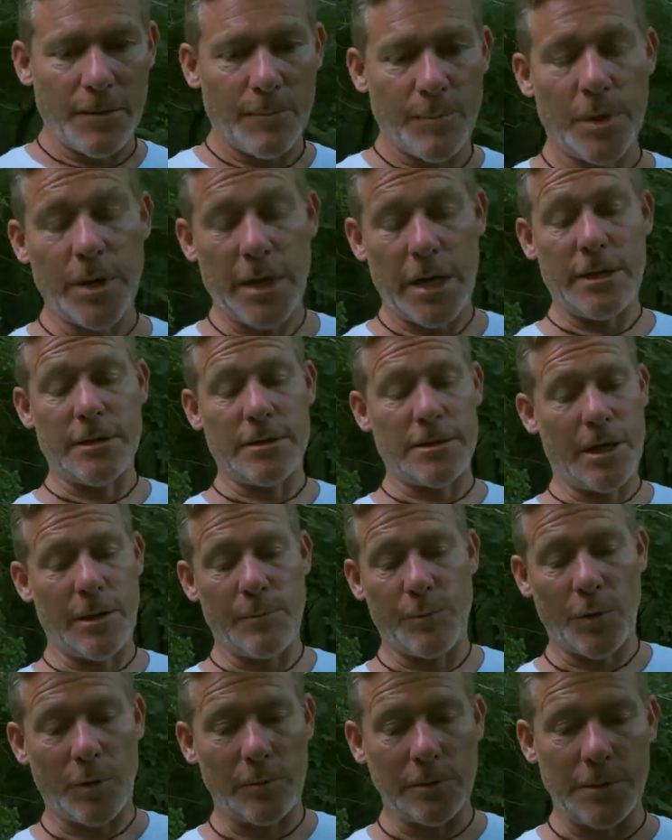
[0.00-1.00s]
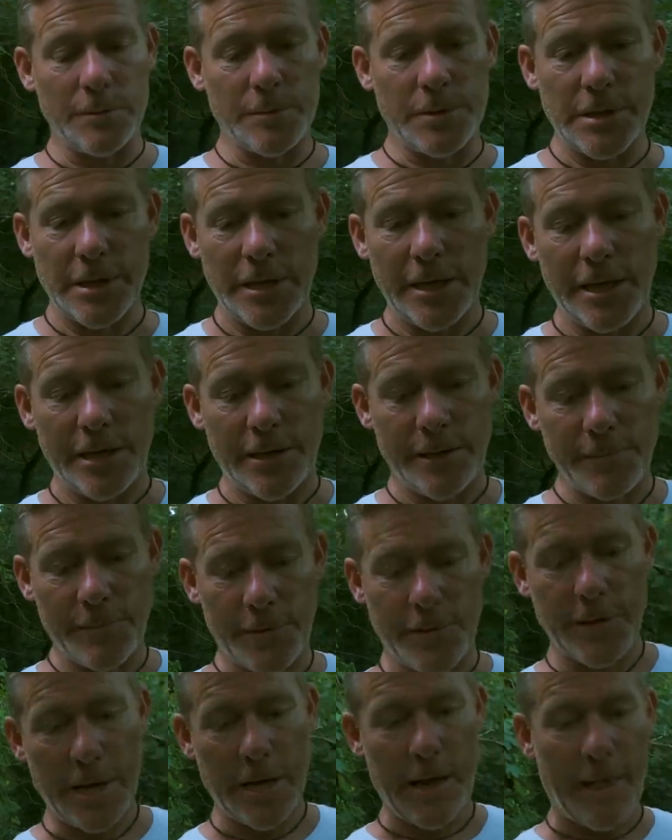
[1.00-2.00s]
But I had the same problems, you know,
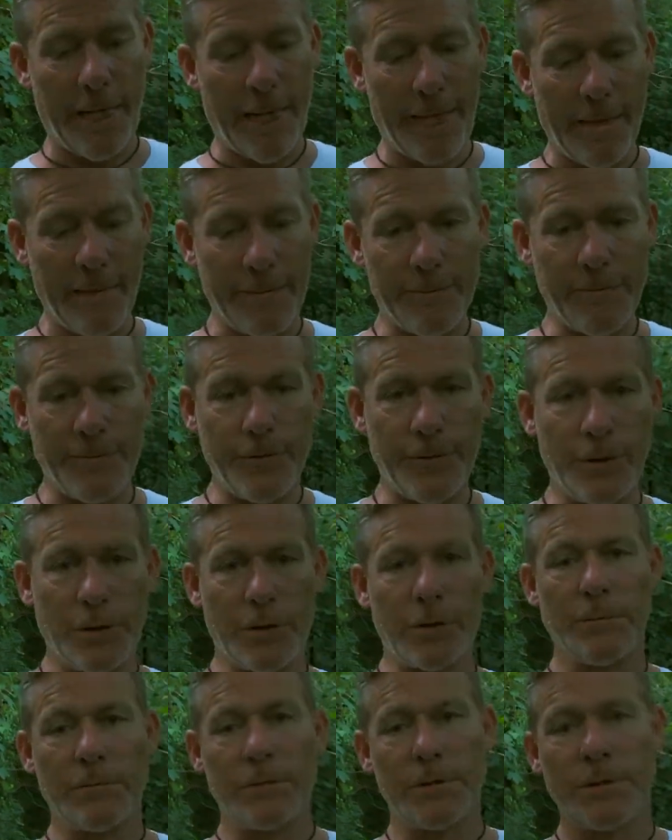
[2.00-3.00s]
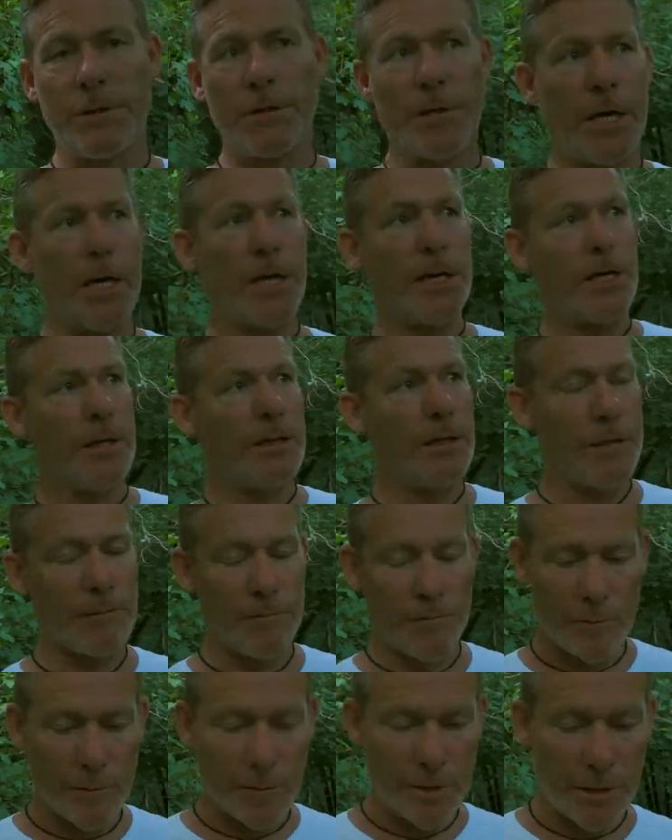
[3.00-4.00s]
my foot was dragging in the
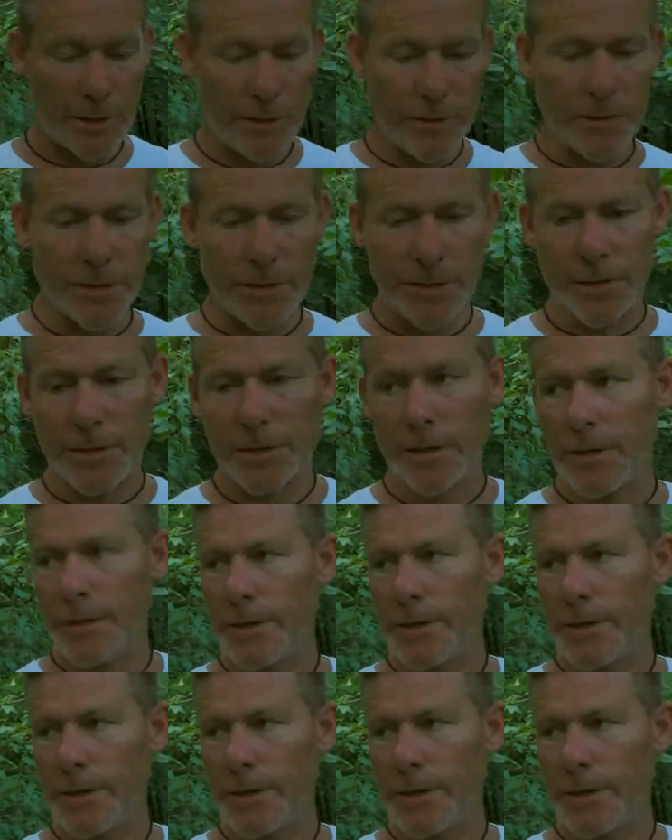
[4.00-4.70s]
water, and